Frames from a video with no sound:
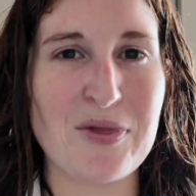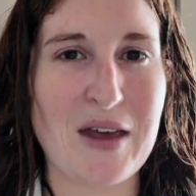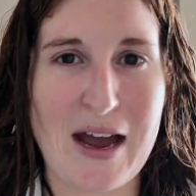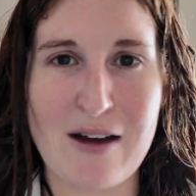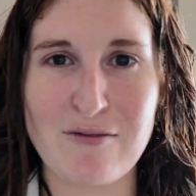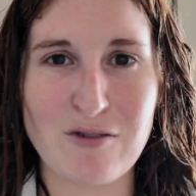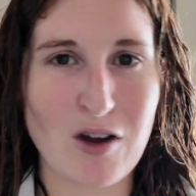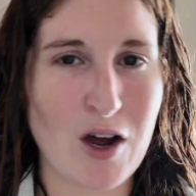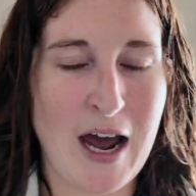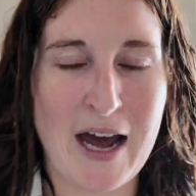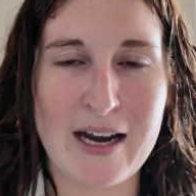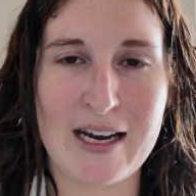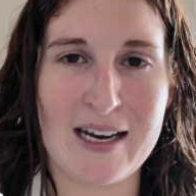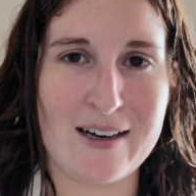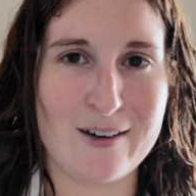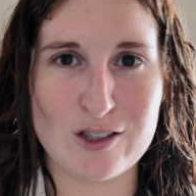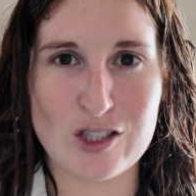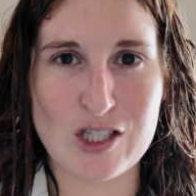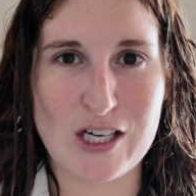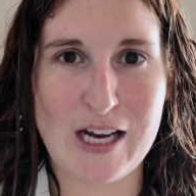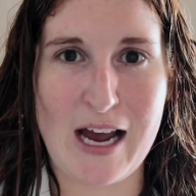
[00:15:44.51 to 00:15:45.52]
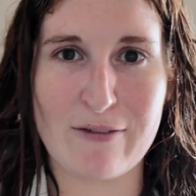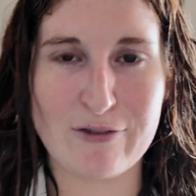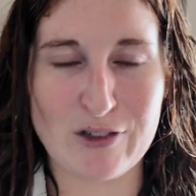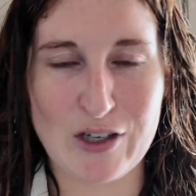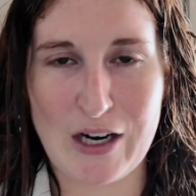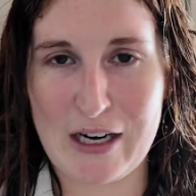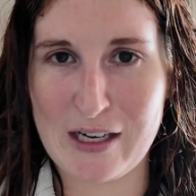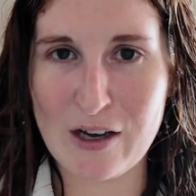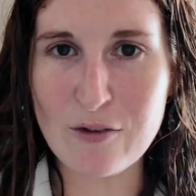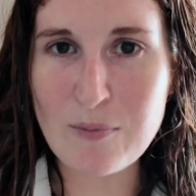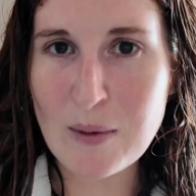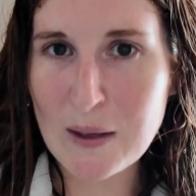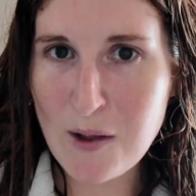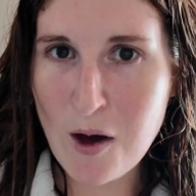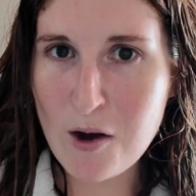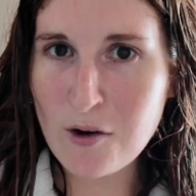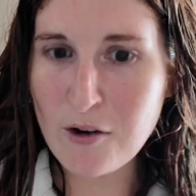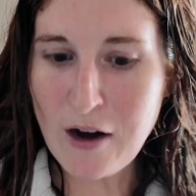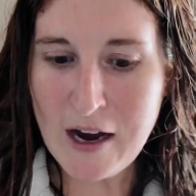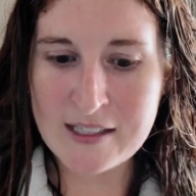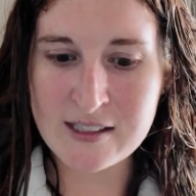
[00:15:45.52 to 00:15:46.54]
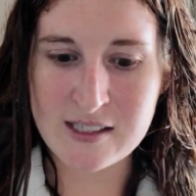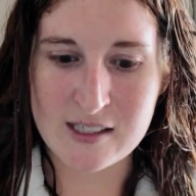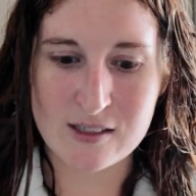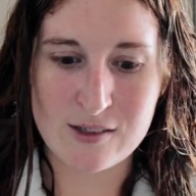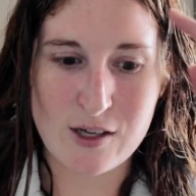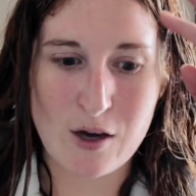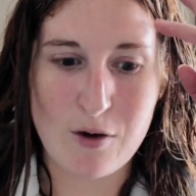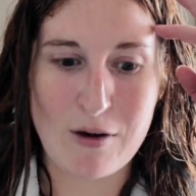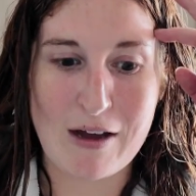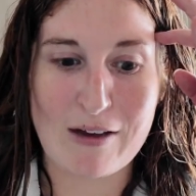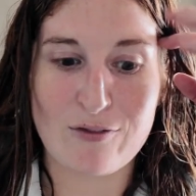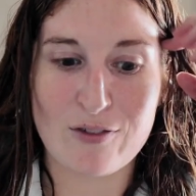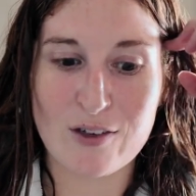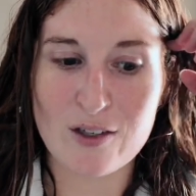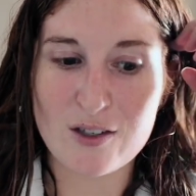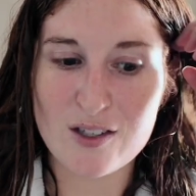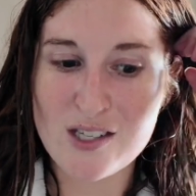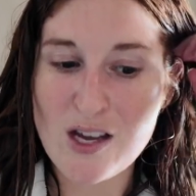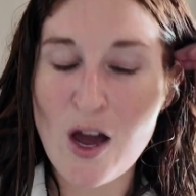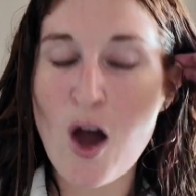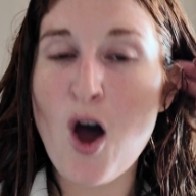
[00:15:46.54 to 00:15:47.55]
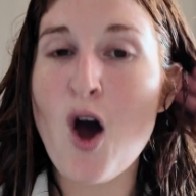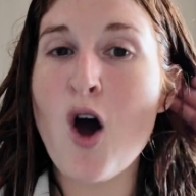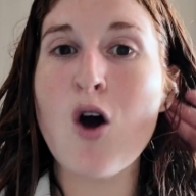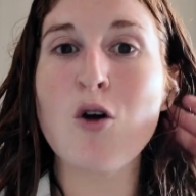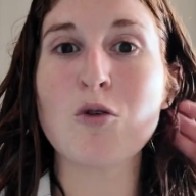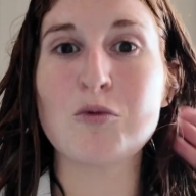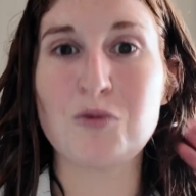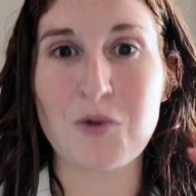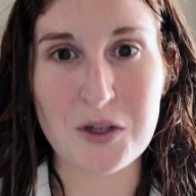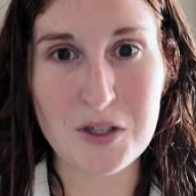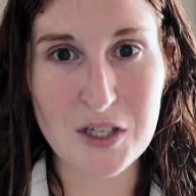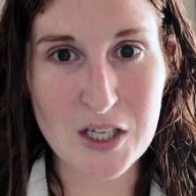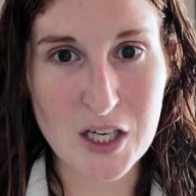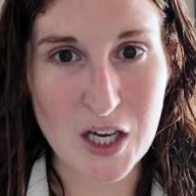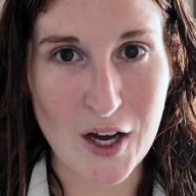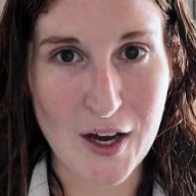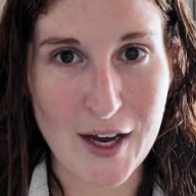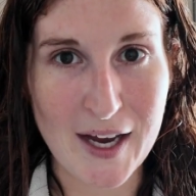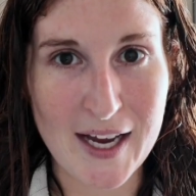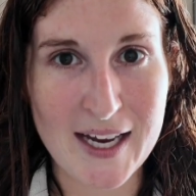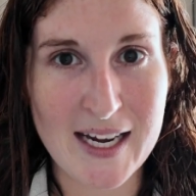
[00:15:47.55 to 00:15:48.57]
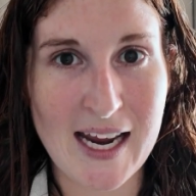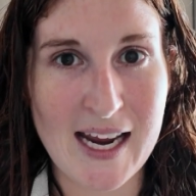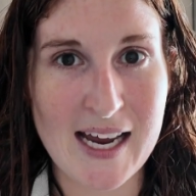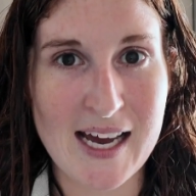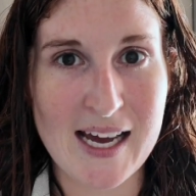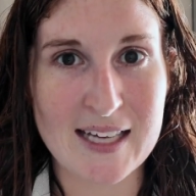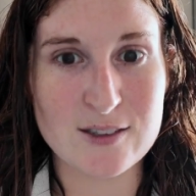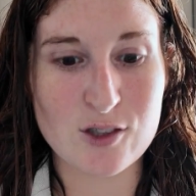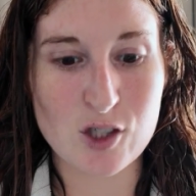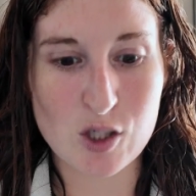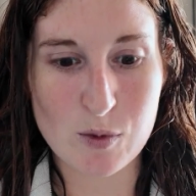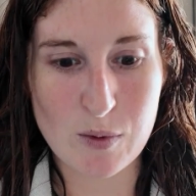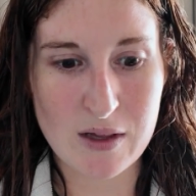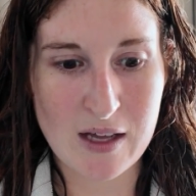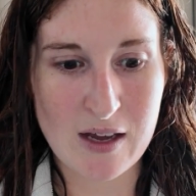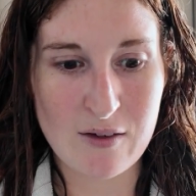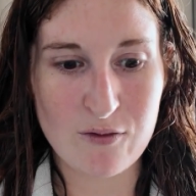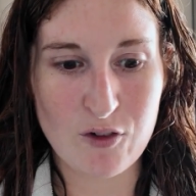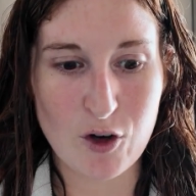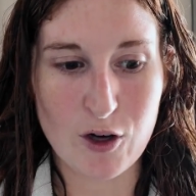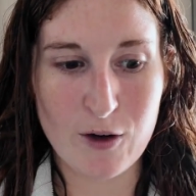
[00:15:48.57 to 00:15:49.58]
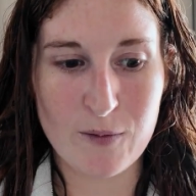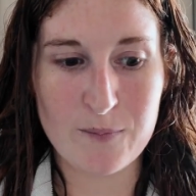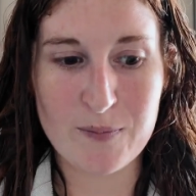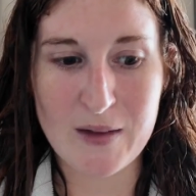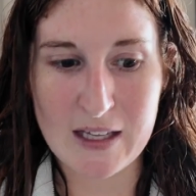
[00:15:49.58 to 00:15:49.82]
I have not had energy after any of my long runs, and so it feels really good and super thankful.